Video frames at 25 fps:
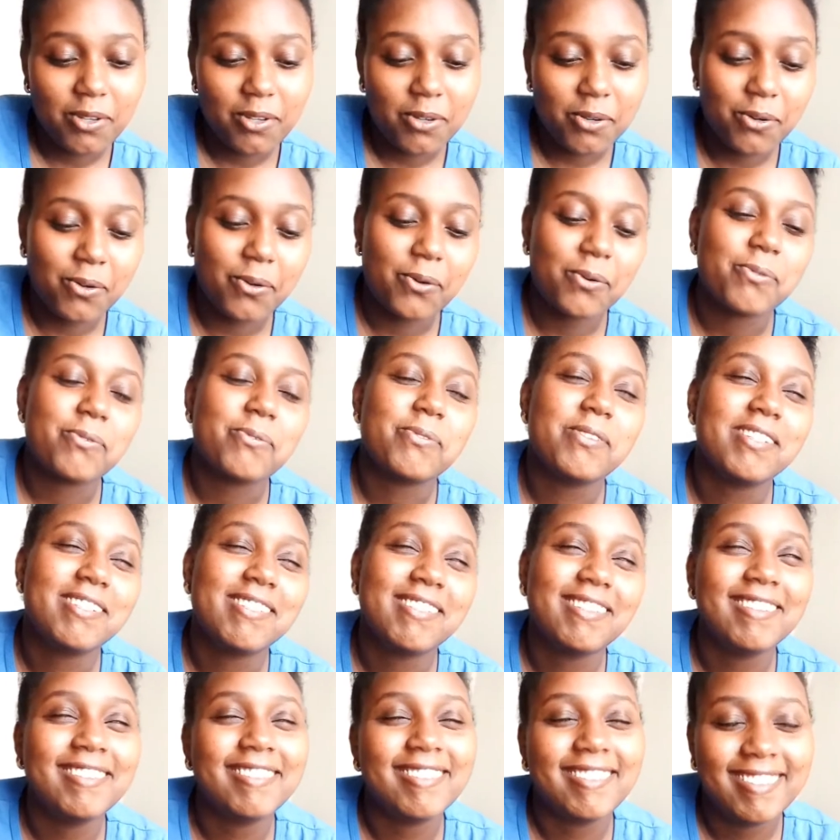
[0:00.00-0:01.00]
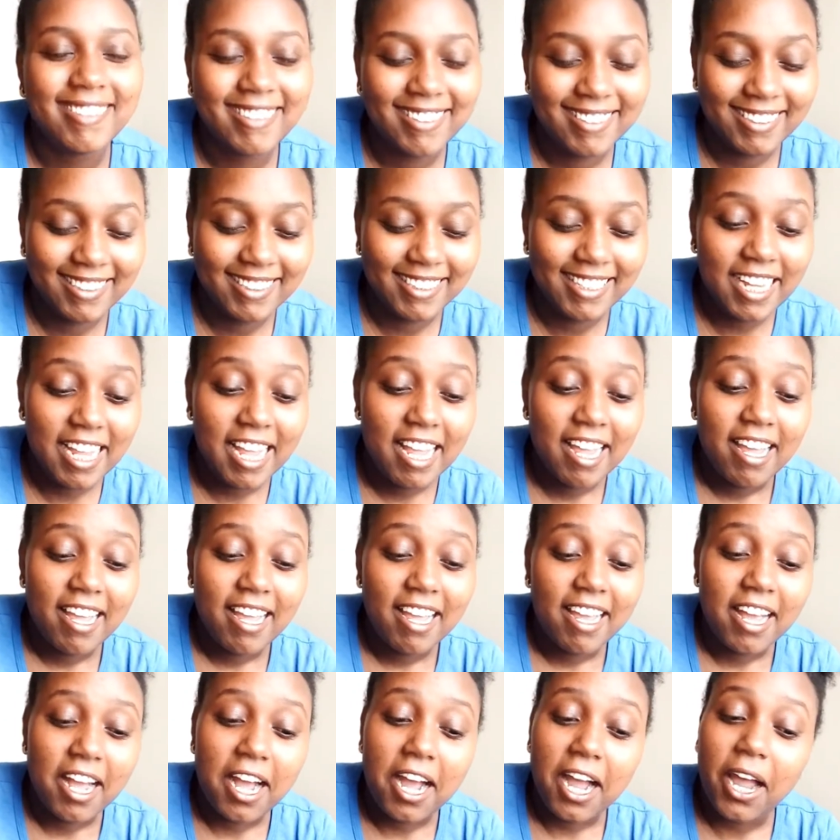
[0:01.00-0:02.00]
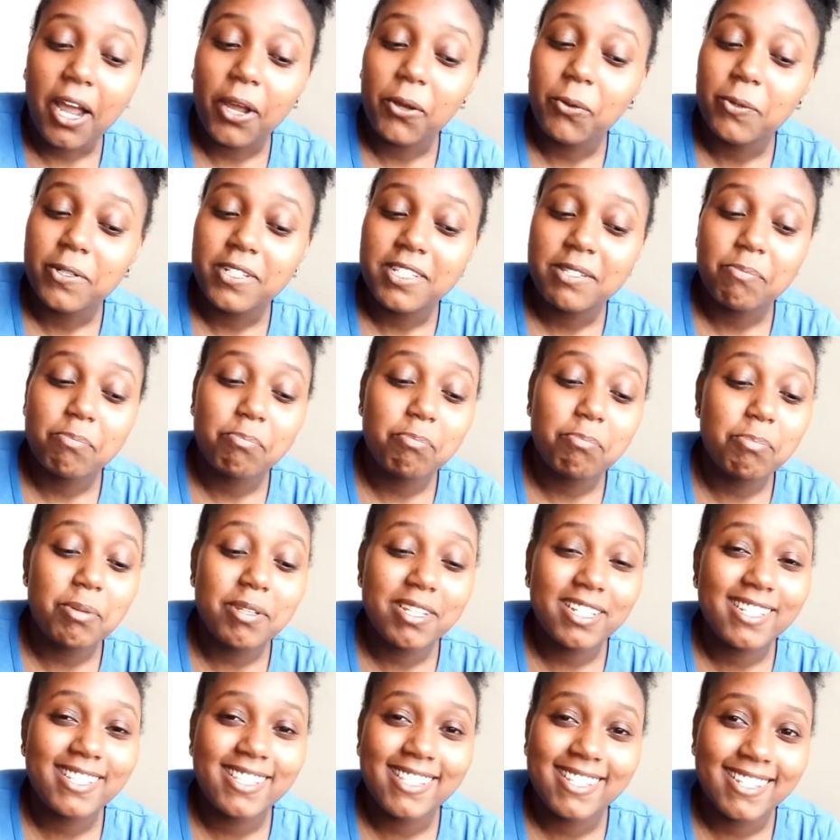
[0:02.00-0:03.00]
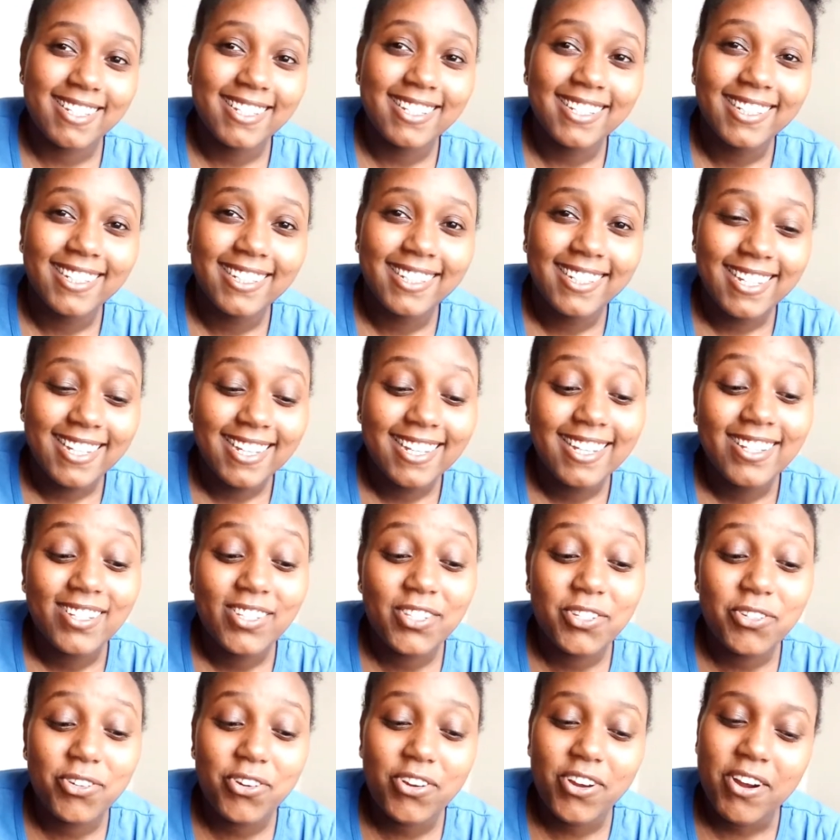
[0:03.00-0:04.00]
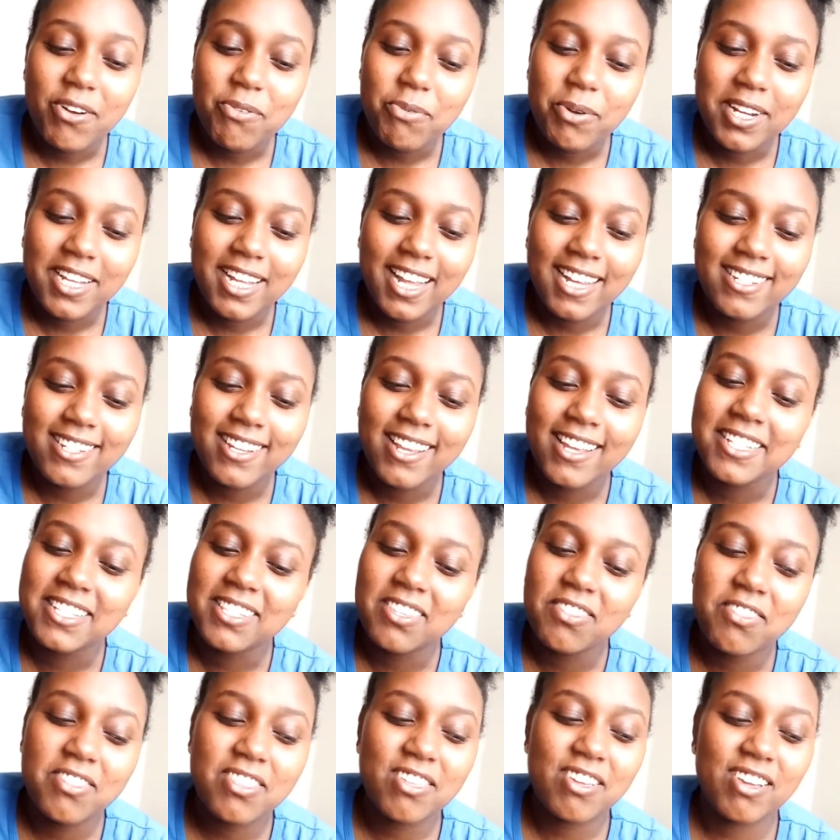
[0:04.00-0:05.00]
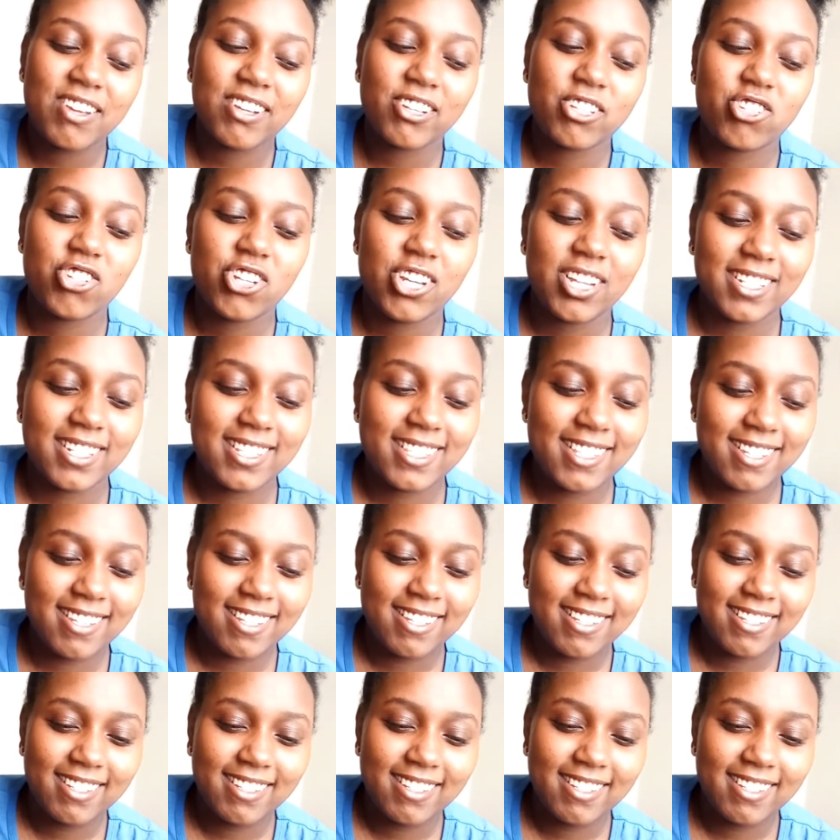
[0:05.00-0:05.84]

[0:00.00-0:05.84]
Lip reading: Oh. I was busy staring at his thick chest.